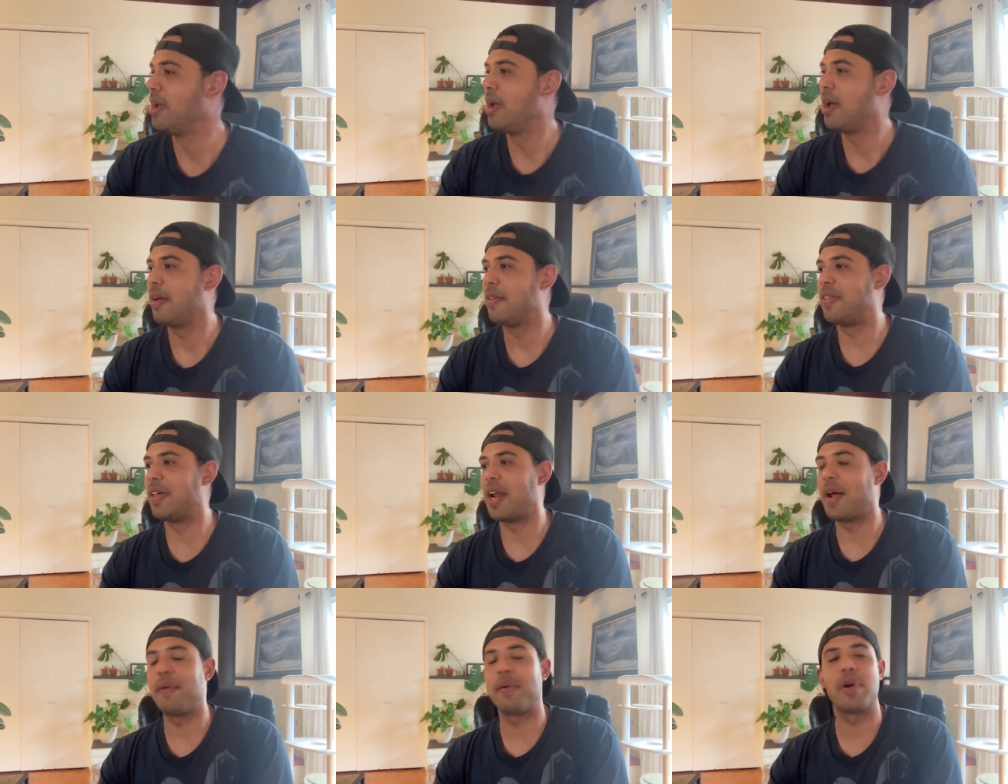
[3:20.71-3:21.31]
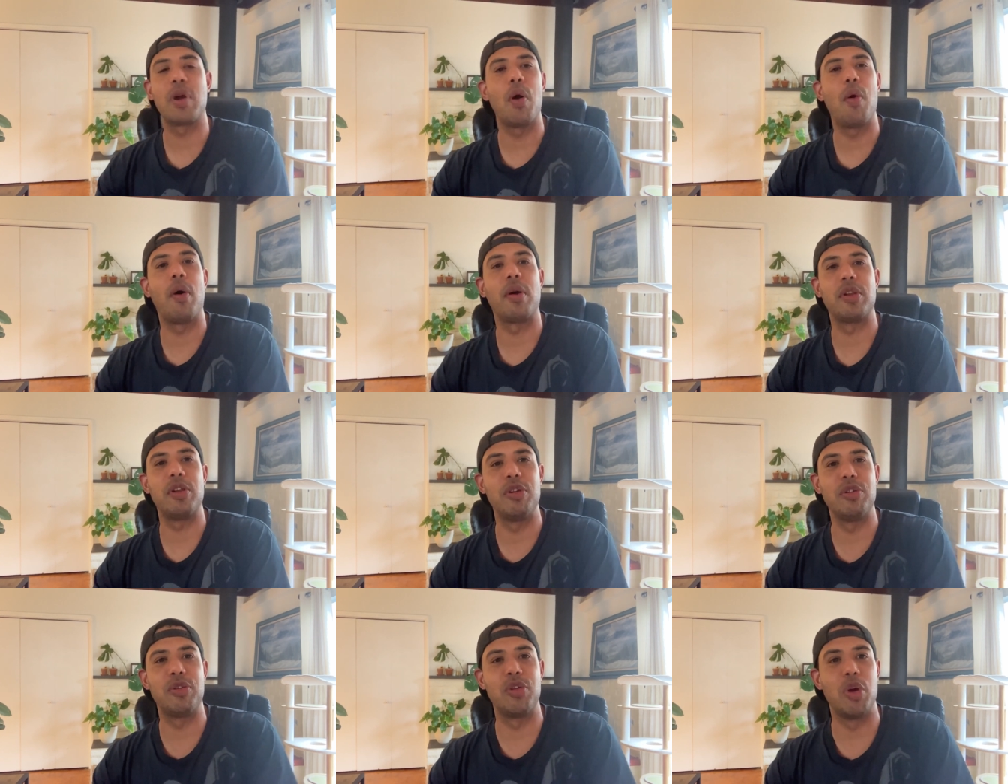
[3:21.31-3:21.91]
then I would go on
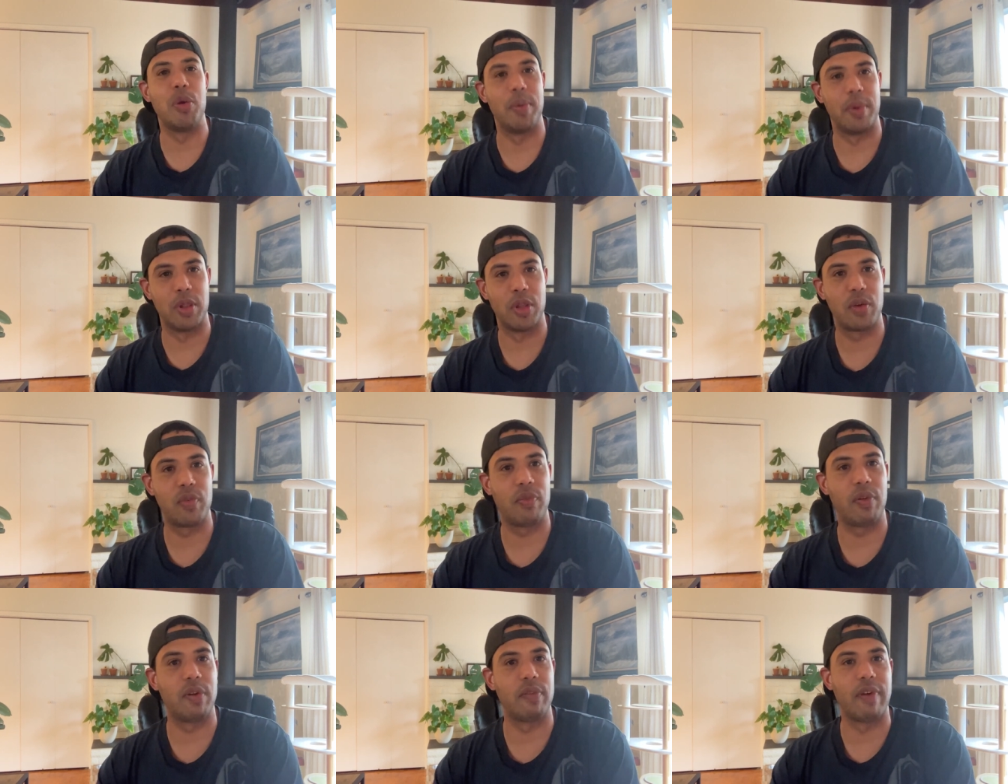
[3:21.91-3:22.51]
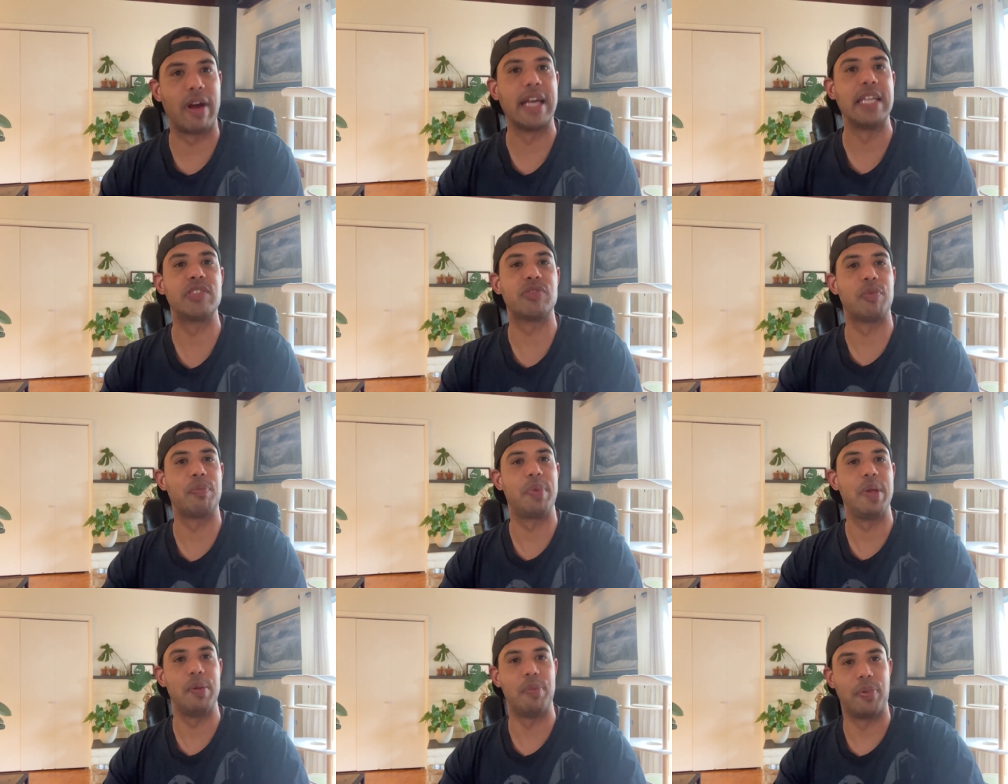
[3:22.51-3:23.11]
YouTube and look for advice
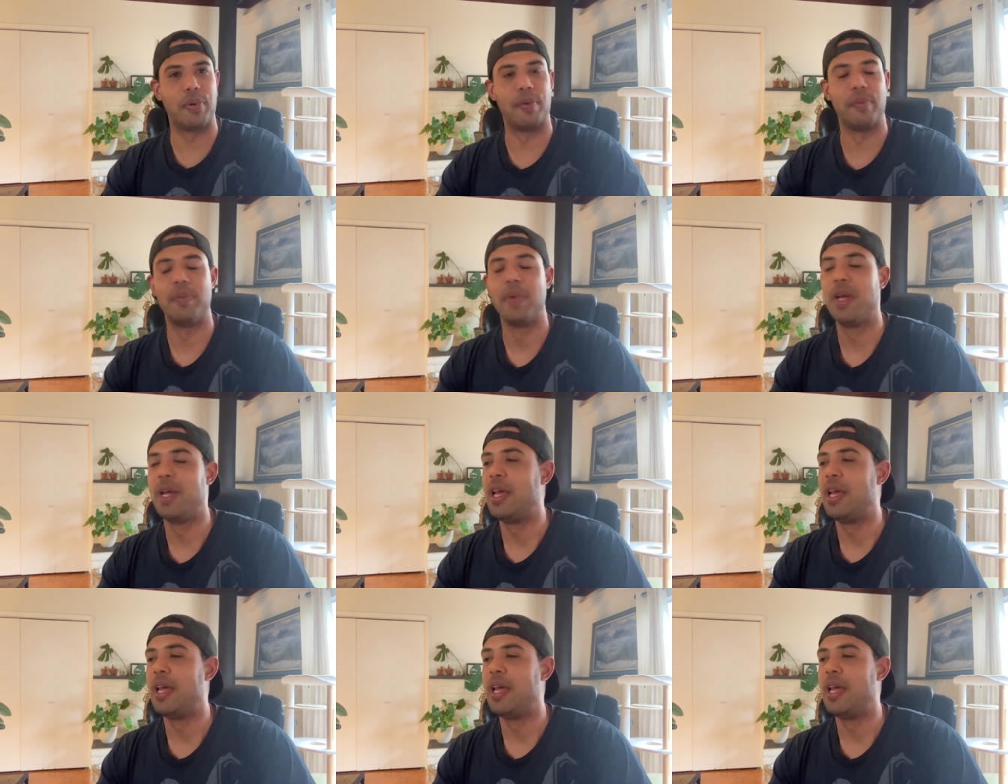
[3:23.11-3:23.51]
from people.